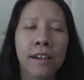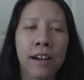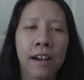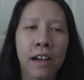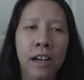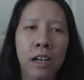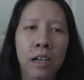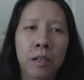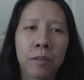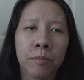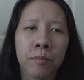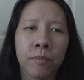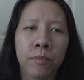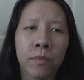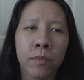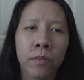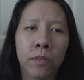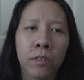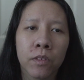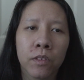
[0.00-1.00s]

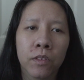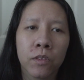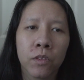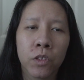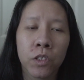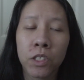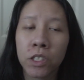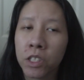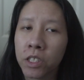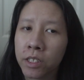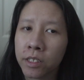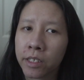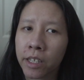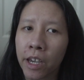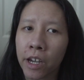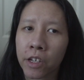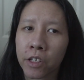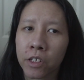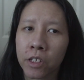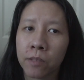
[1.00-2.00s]
Roh Yun Xi's
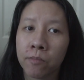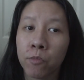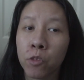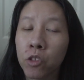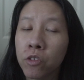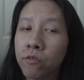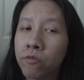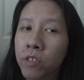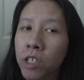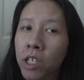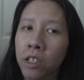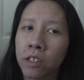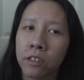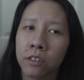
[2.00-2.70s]
character moved,